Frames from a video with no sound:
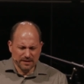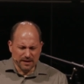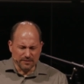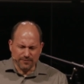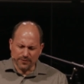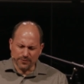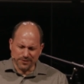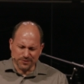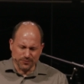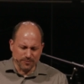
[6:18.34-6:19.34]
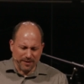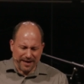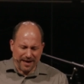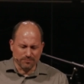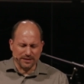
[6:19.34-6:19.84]
And Father, in this room, I
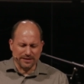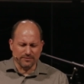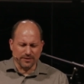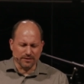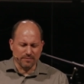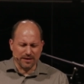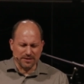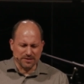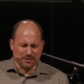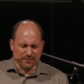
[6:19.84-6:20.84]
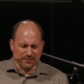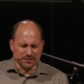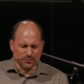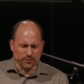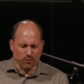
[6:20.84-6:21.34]
got to believe that there may be some of
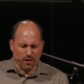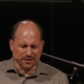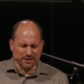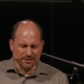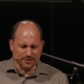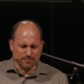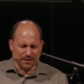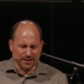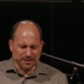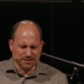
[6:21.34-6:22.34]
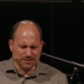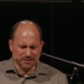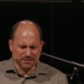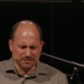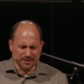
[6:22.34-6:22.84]
us who have walked into this
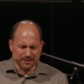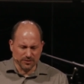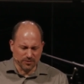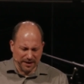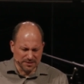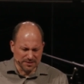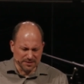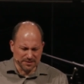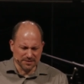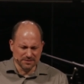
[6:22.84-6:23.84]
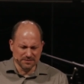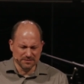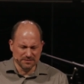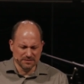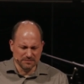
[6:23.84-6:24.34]
place in a crisis.
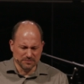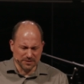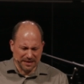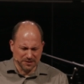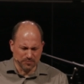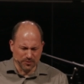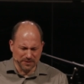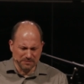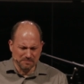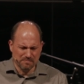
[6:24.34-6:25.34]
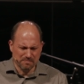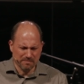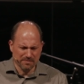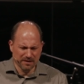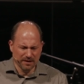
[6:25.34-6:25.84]
We're desperate.
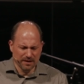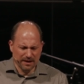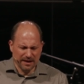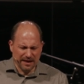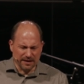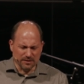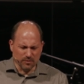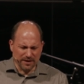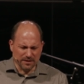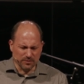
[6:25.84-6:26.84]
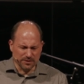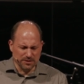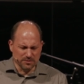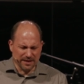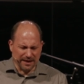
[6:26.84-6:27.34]
And in a way that only
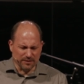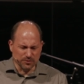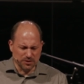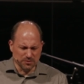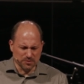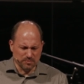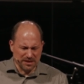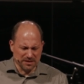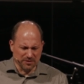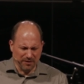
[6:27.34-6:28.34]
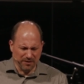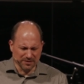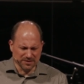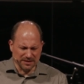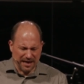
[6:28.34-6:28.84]
you can, would you speak into
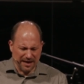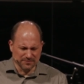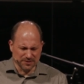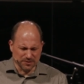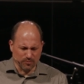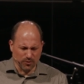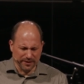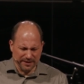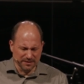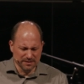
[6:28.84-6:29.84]
hearts and lives this morning?